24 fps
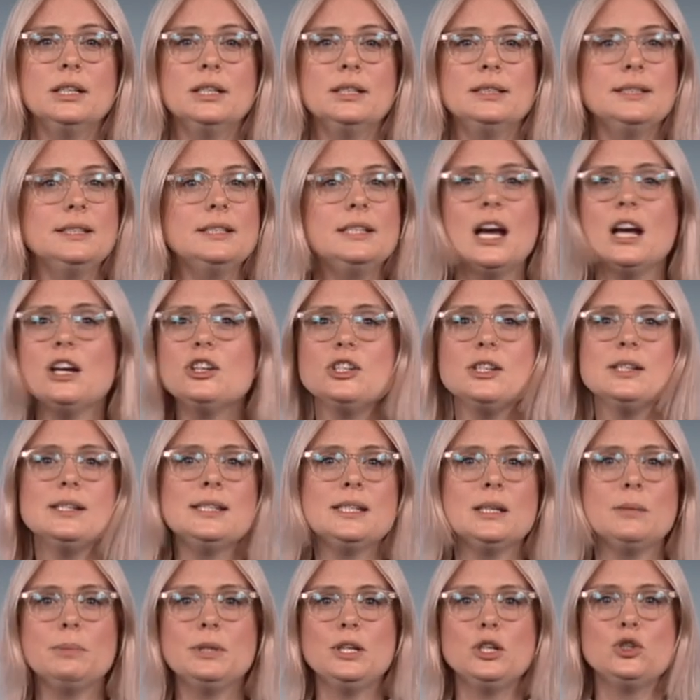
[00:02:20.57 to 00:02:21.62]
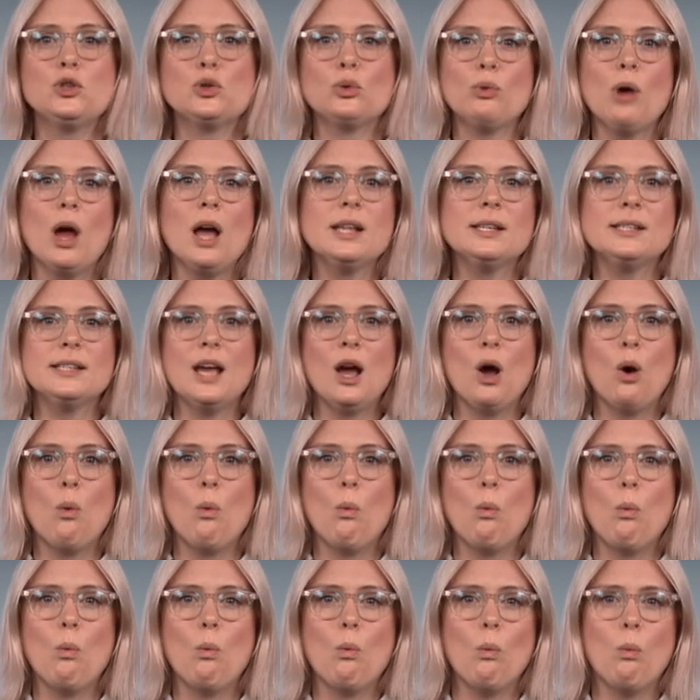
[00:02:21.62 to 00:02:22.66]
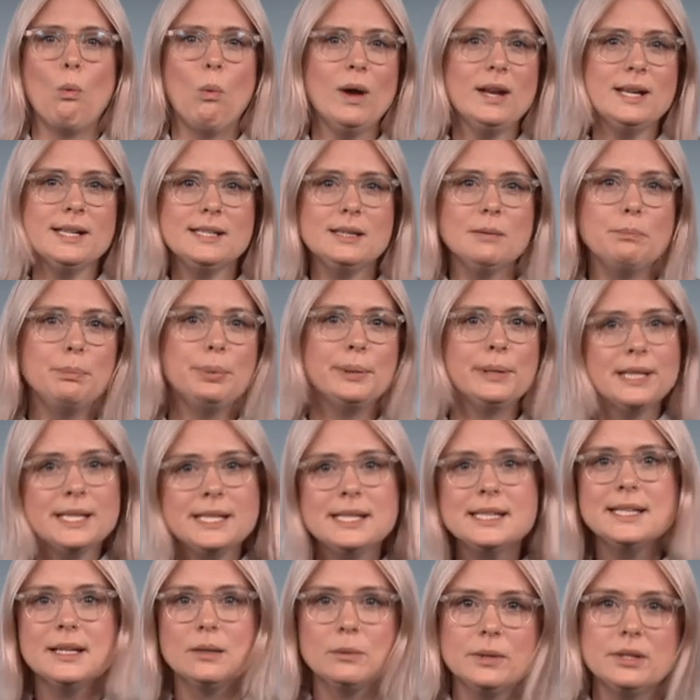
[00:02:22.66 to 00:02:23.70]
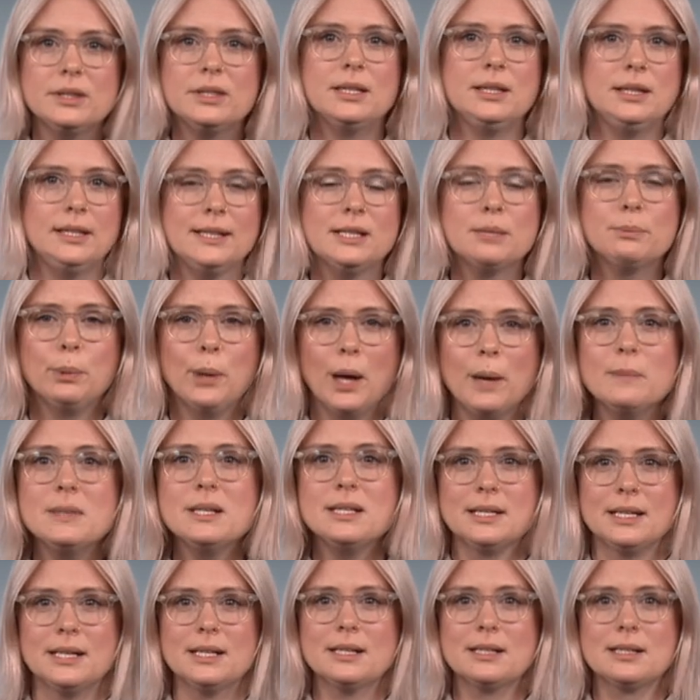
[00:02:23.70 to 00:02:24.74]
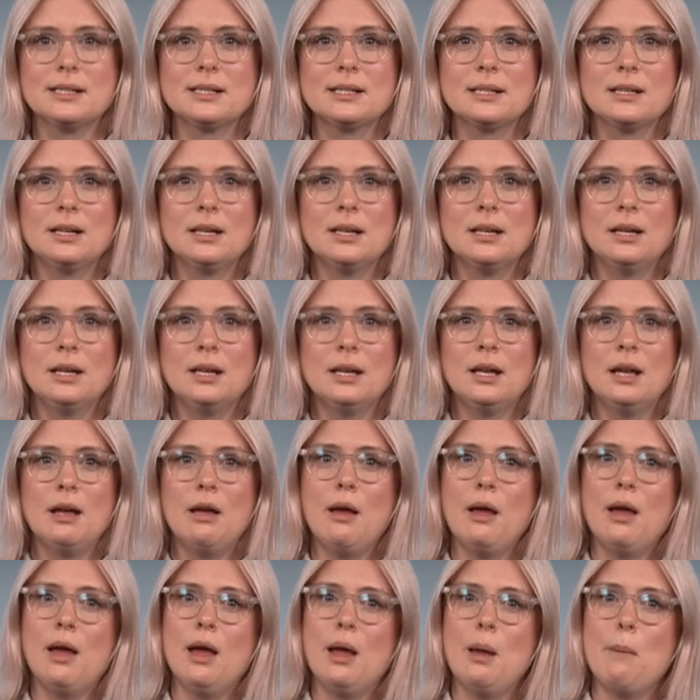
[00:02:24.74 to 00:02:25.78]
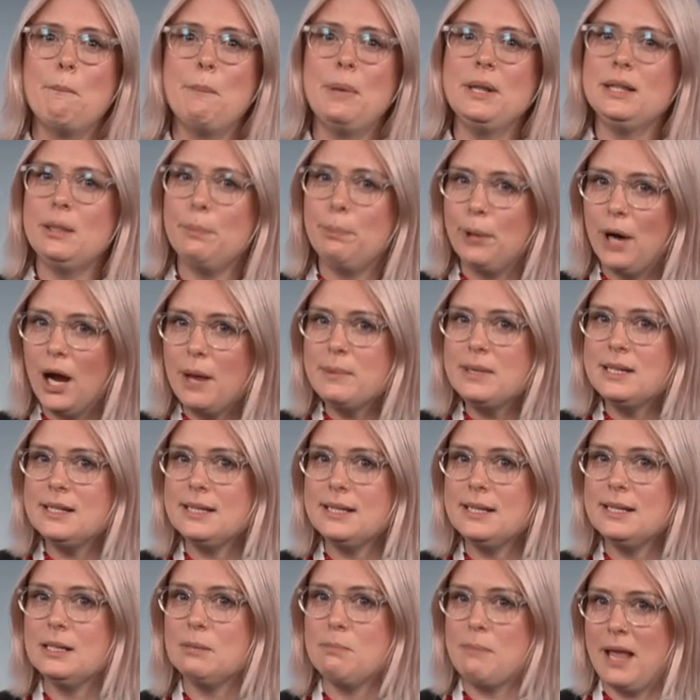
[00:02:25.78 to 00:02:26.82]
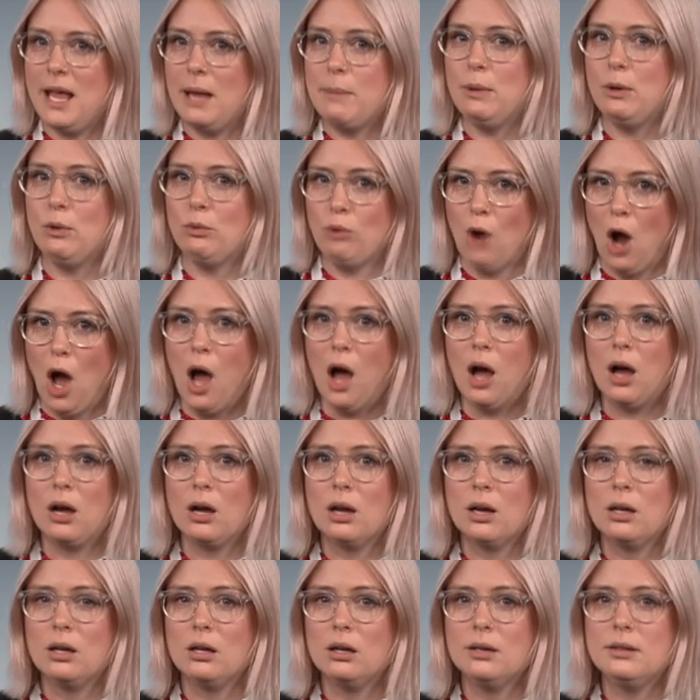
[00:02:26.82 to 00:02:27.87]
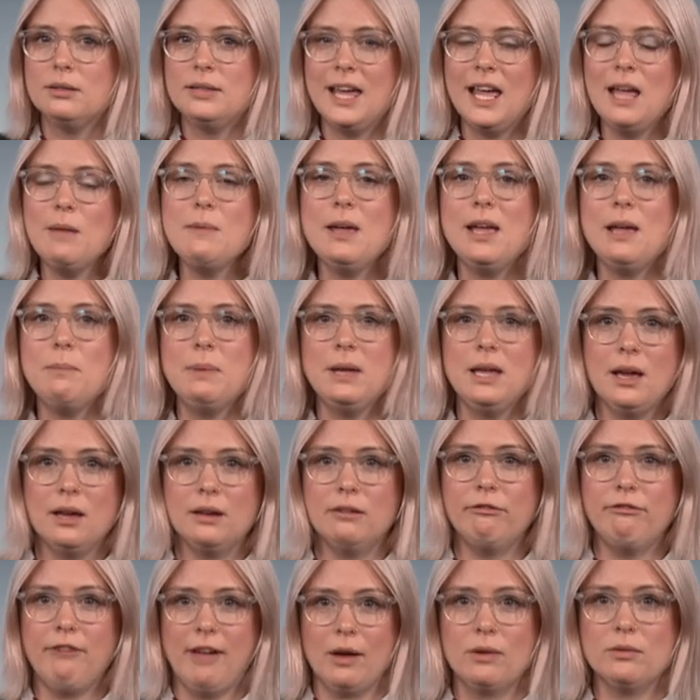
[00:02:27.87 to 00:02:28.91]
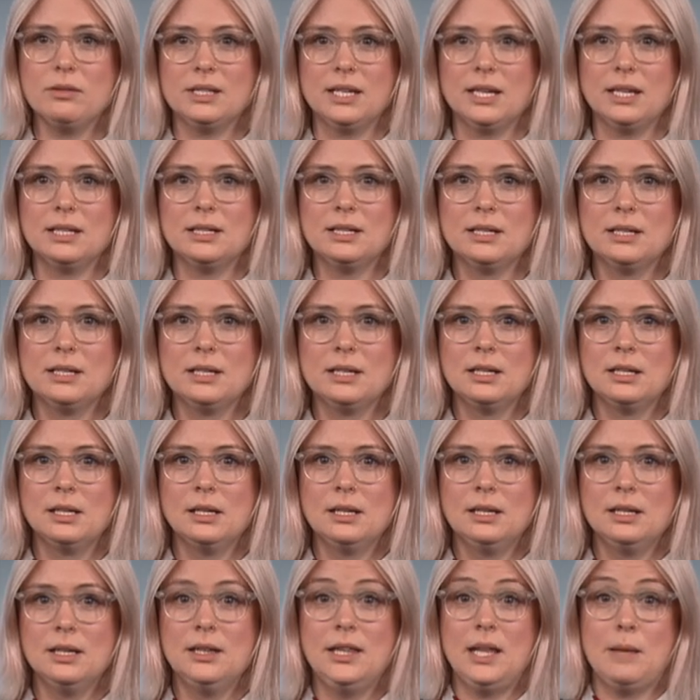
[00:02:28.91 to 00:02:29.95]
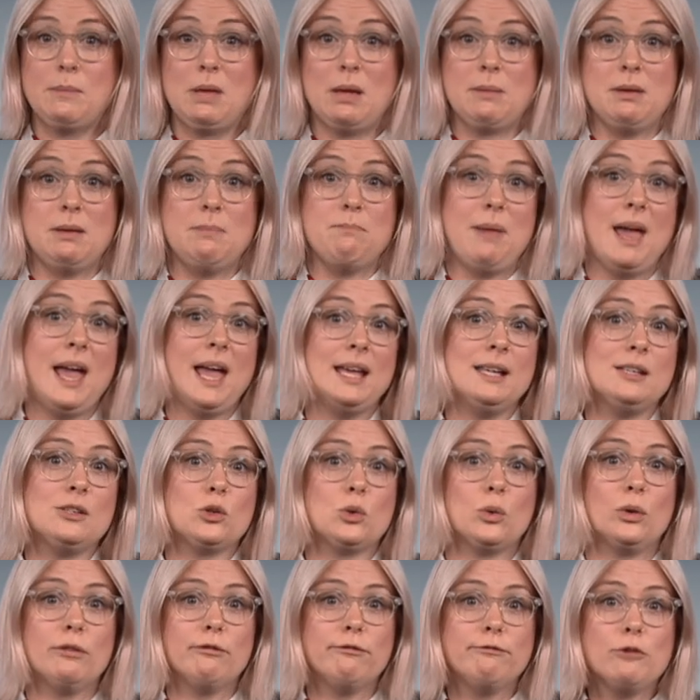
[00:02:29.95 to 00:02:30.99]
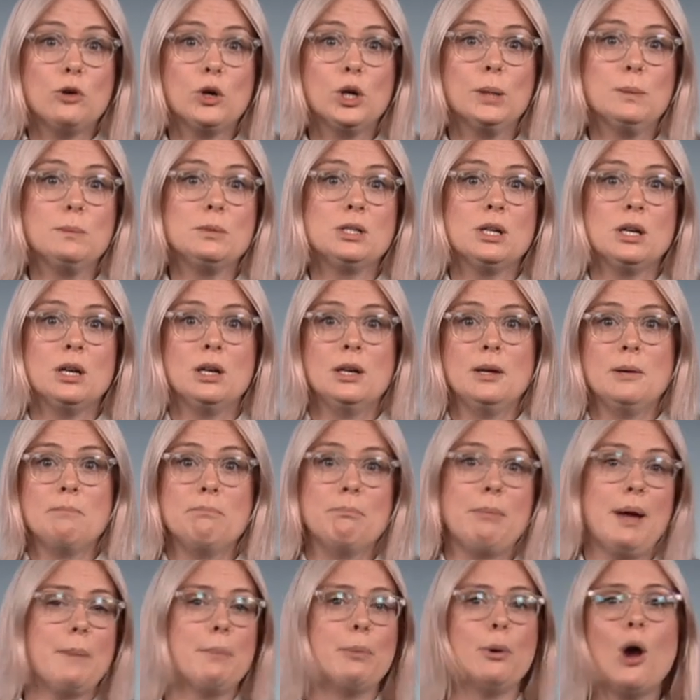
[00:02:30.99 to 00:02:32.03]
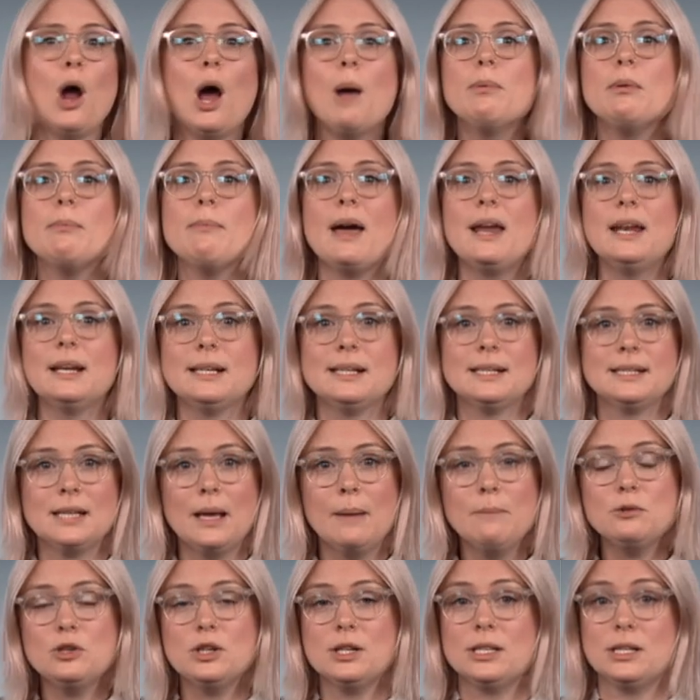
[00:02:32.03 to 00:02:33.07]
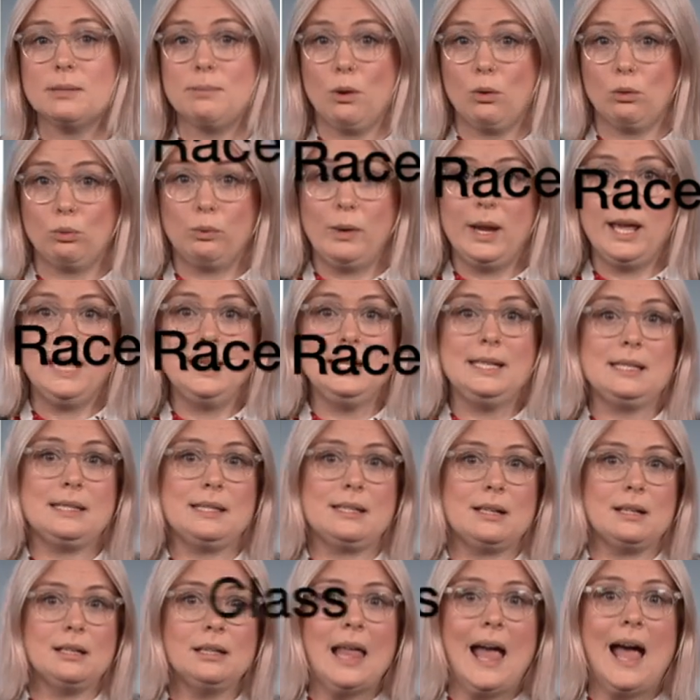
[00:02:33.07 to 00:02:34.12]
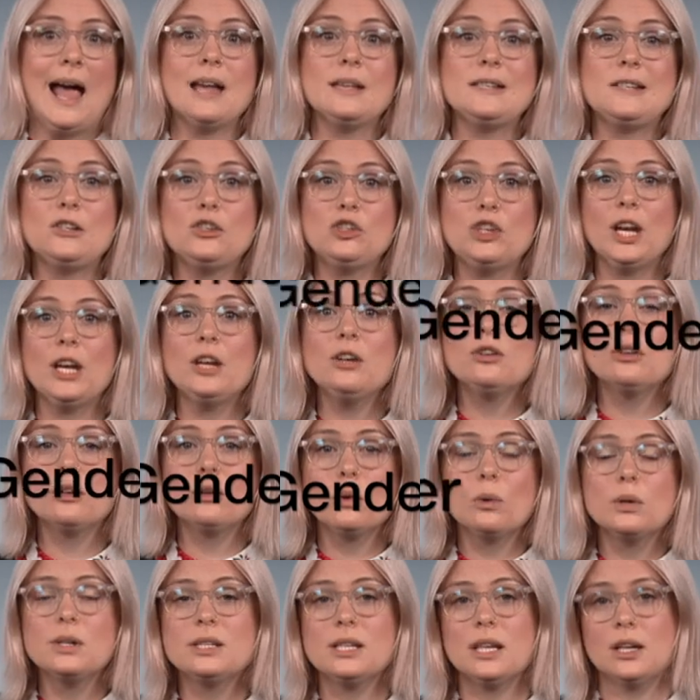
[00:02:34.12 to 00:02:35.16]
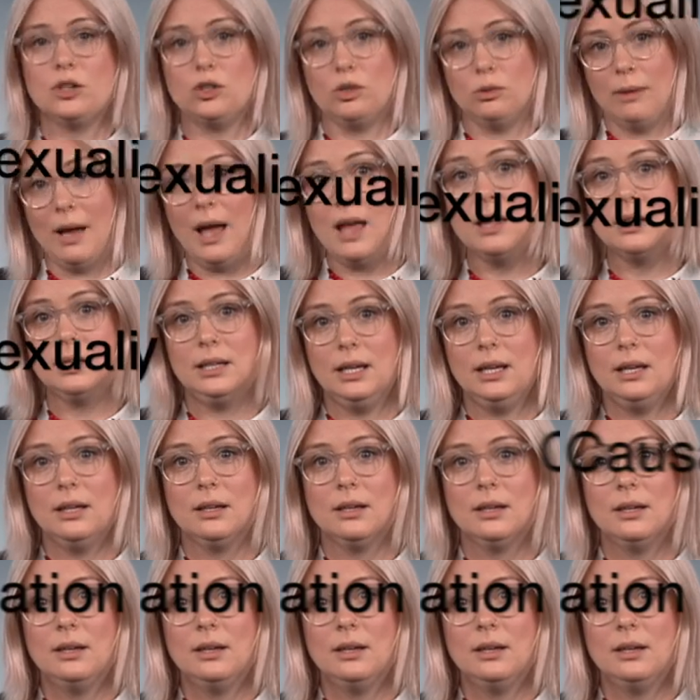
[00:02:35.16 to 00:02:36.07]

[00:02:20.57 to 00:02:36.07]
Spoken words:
Deduction simply draws out what is implicit within these premises. But the premises may be wrong. They may be unfounded. They may be based or informed by problematic assumptions about race, class, gender, or sexuality.